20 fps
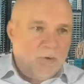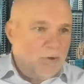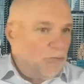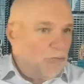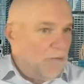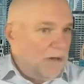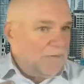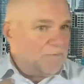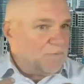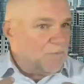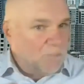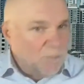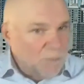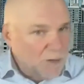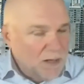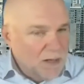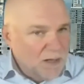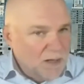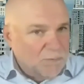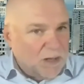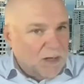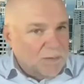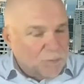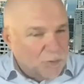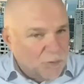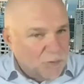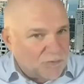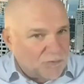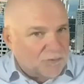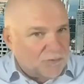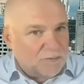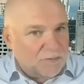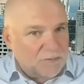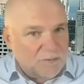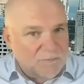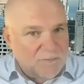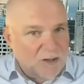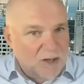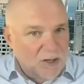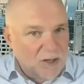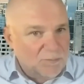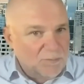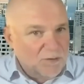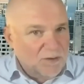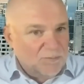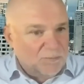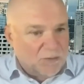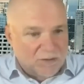great for me and my personal development.